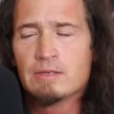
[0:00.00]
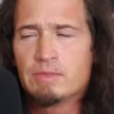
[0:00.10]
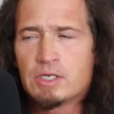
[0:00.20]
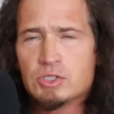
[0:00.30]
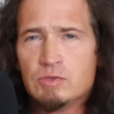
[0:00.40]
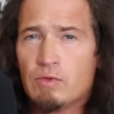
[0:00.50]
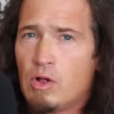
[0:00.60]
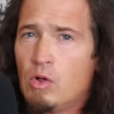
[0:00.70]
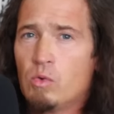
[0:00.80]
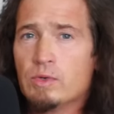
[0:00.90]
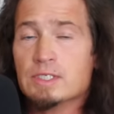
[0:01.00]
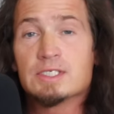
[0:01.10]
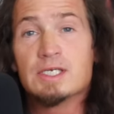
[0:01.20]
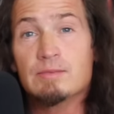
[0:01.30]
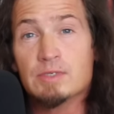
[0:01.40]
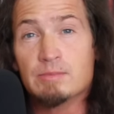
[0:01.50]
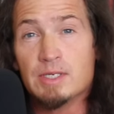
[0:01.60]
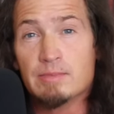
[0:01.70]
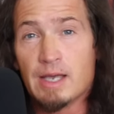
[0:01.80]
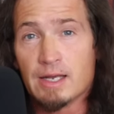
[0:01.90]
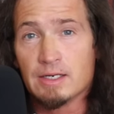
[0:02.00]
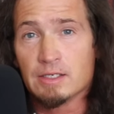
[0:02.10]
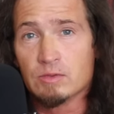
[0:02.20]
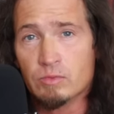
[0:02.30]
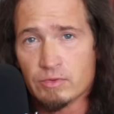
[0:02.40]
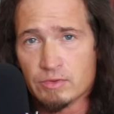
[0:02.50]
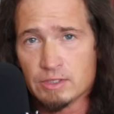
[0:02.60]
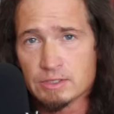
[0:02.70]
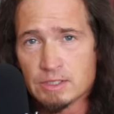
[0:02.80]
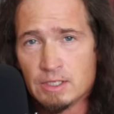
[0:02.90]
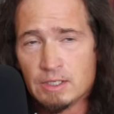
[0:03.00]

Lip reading: Because you always seem to be battling with this.